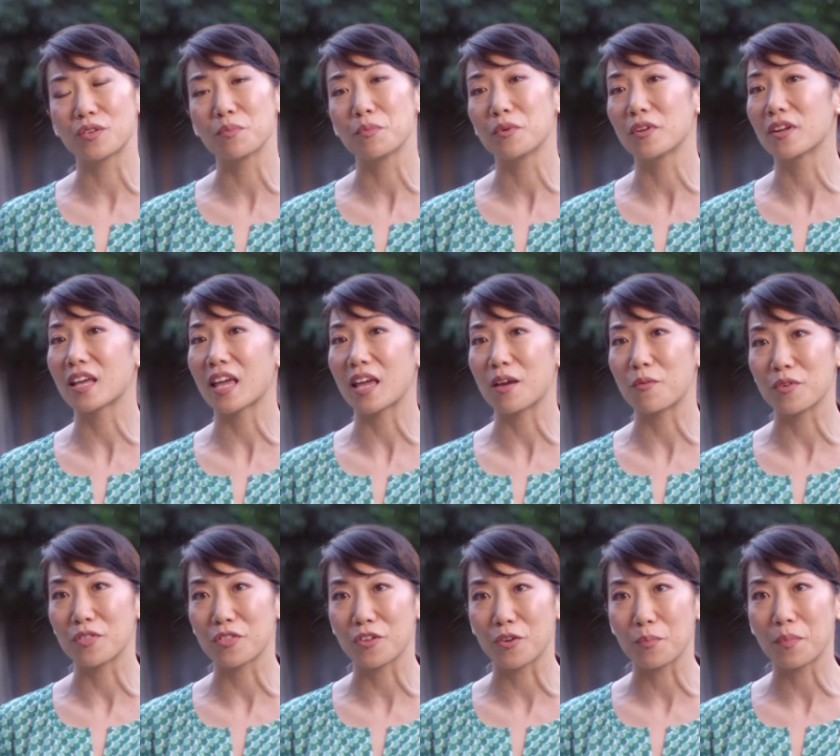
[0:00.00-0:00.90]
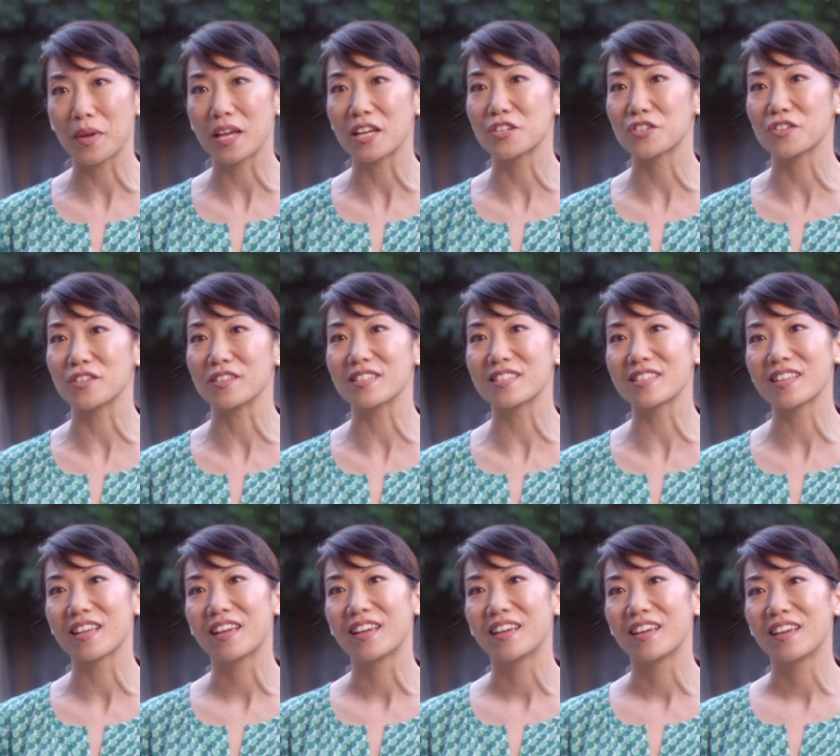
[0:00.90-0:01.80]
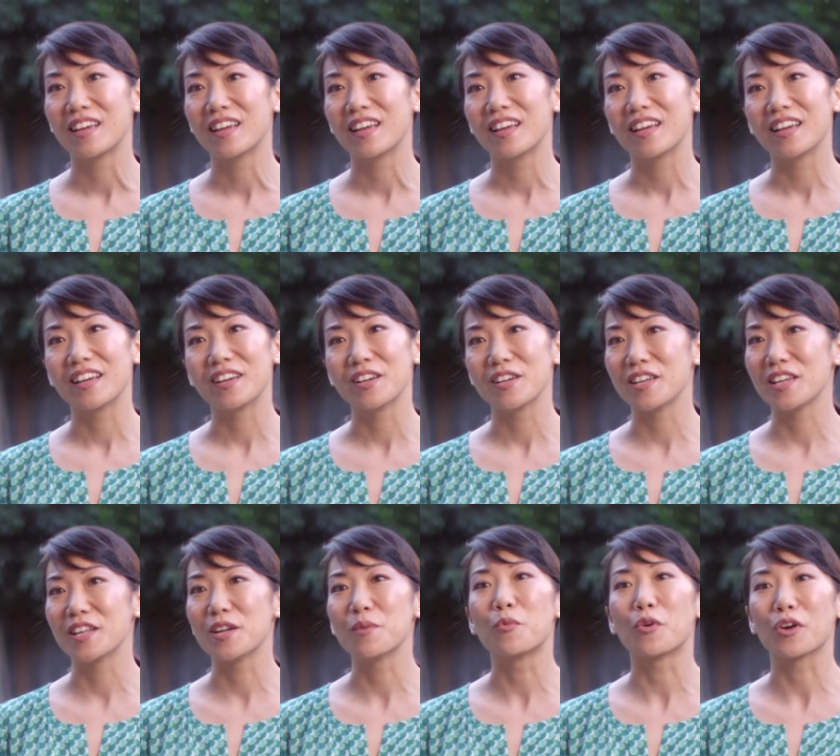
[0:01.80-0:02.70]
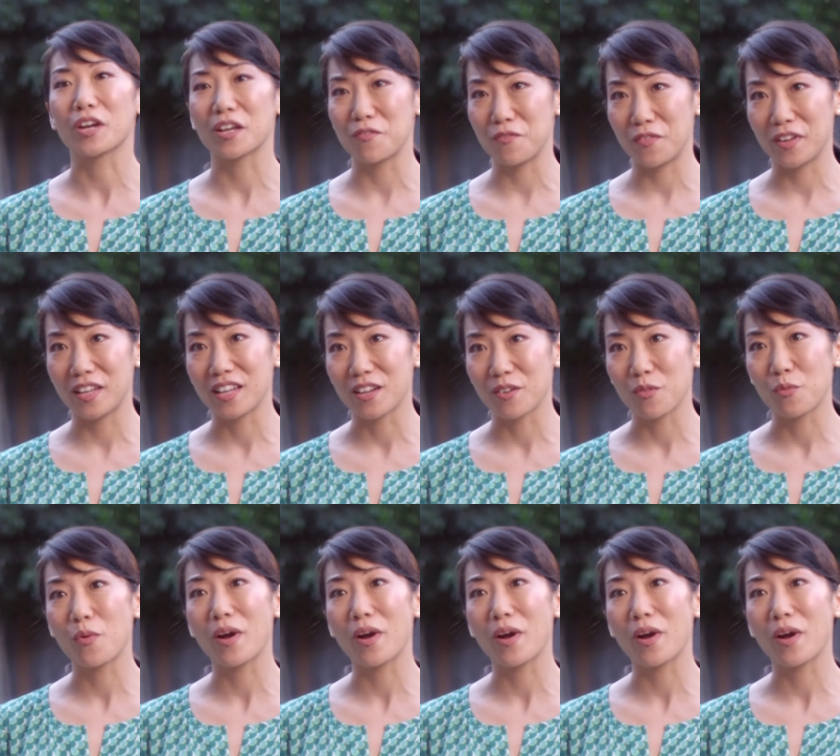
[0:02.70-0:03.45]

communicate with their patients, in a more convenient